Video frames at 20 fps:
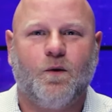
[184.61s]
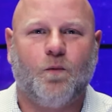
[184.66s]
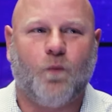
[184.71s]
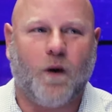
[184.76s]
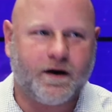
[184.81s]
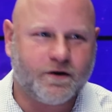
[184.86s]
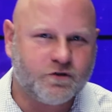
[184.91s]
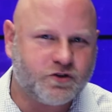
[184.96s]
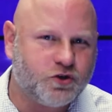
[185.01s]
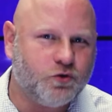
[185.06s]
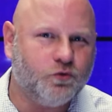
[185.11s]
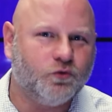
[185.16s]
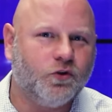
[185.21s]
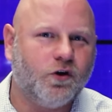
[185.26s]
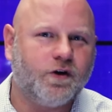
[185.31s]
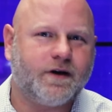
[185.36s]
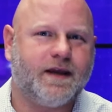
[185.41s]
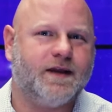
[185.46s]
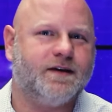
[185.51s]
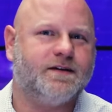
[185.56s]
Why don't you
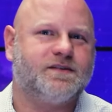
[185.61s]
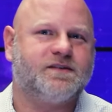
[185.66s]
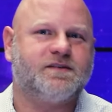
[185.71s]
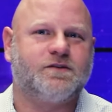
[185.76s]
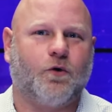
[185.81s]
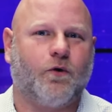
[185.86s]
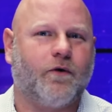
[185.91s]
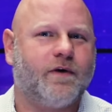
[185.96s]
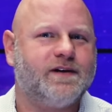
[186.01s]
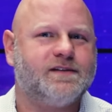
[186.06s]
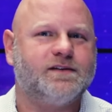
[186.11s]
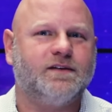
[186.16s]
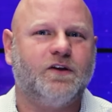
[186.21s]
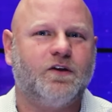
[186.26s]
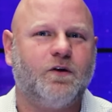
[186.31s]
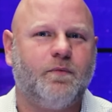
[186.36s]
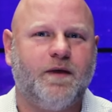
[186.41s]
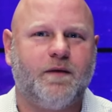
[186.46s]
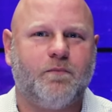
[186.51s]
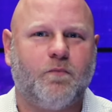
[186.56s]
look into stories a
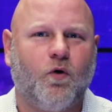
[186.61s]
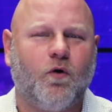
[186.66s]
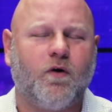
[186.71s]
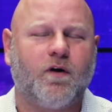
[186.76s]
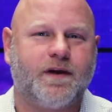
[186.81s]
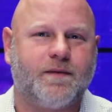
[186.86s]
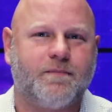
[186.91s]
little bit more